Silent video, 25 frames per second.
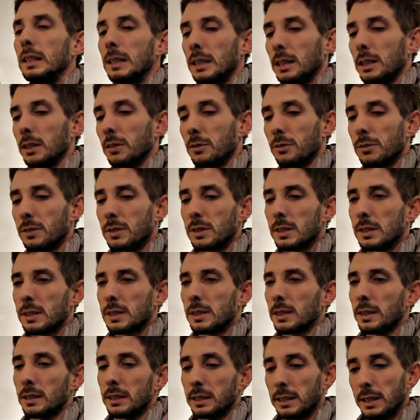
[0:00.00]
kind of
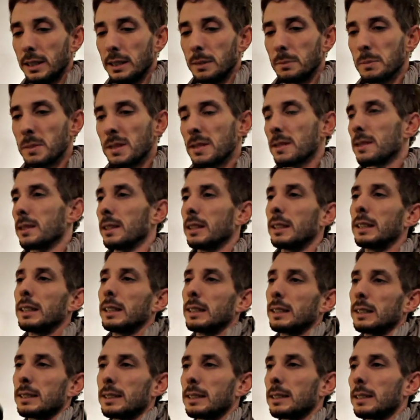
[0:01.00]
start-up
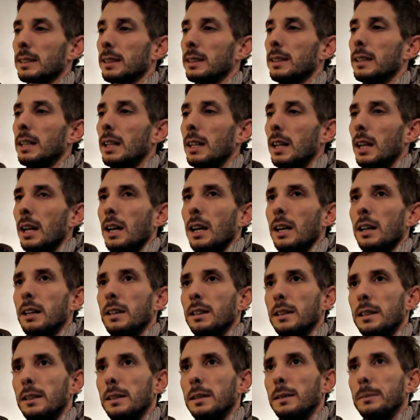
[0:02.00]
cities.
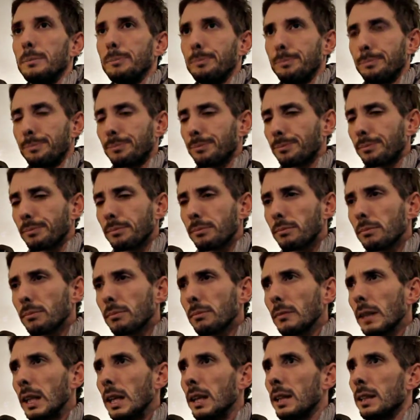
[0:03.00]
Um,
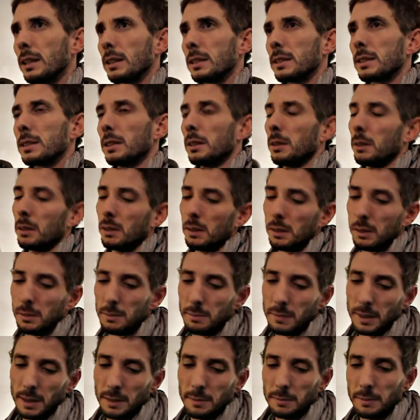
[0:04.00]
and so
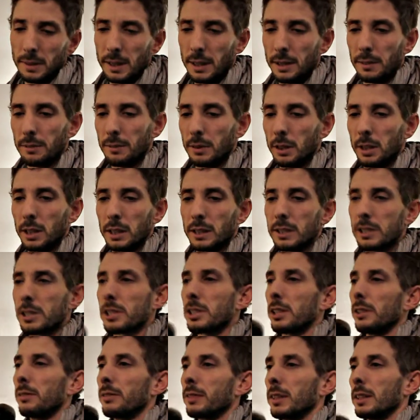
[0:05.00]
my, my work
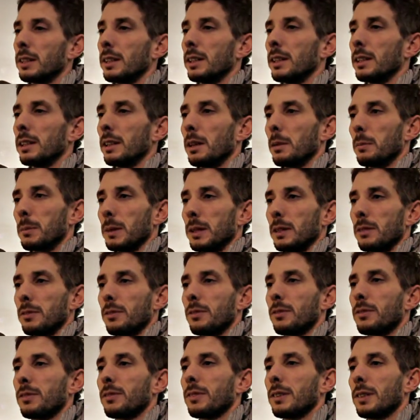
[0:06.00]
shifted a little bit
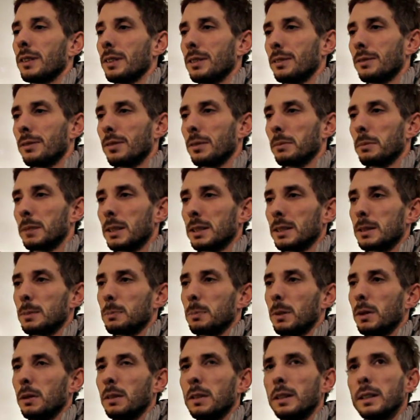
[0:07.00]
uh, from this
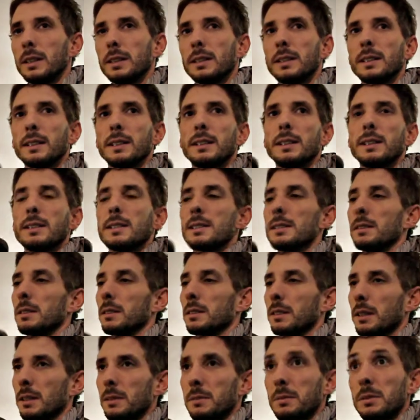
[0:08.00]
point that it's not,
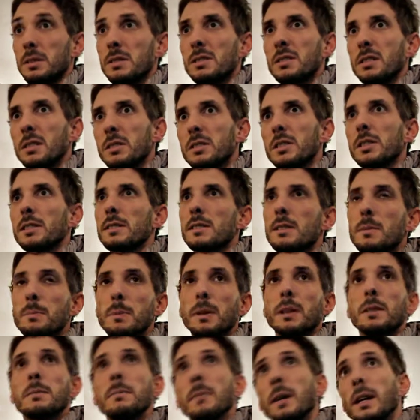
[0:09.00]
it was not just
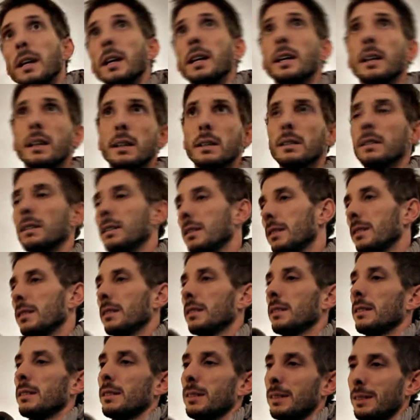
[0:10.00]
about my
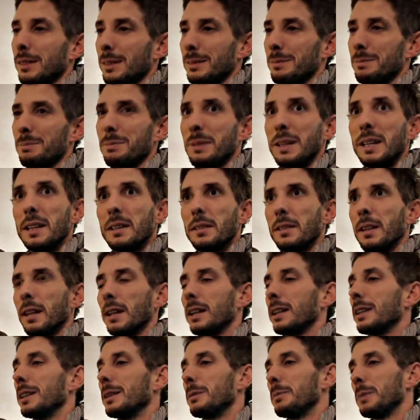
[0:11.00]
uh, being
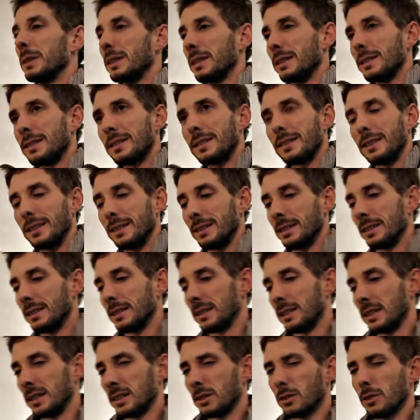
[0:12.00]
there, but uh,
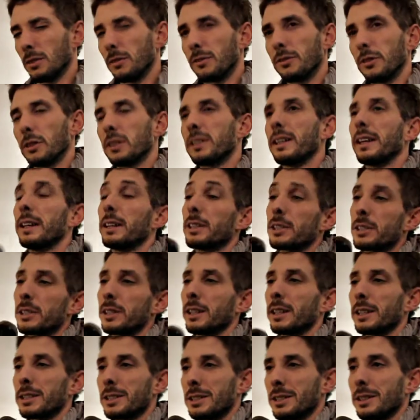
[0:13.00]
in
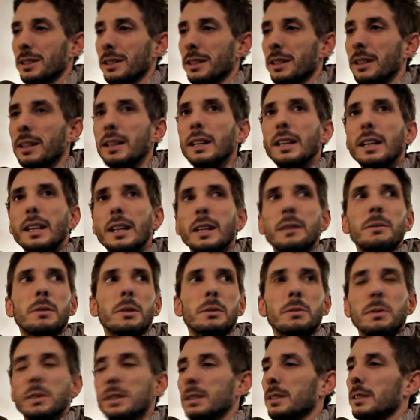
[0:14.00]
confrontation actually,
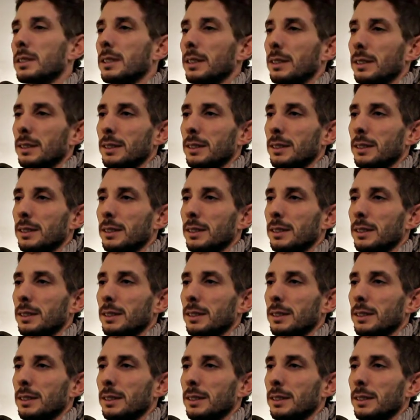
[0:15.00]
what was